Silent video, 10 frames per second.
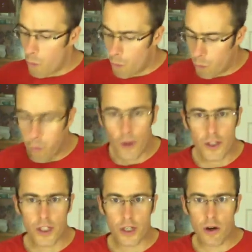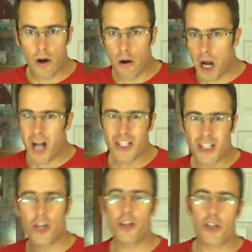once a
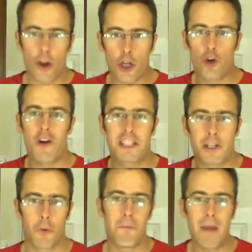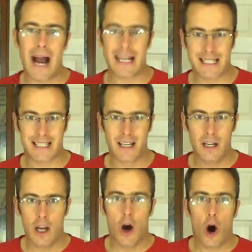certain kind of critical mass
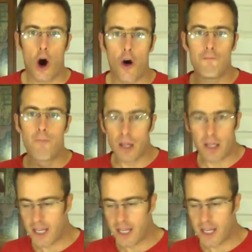of monkeys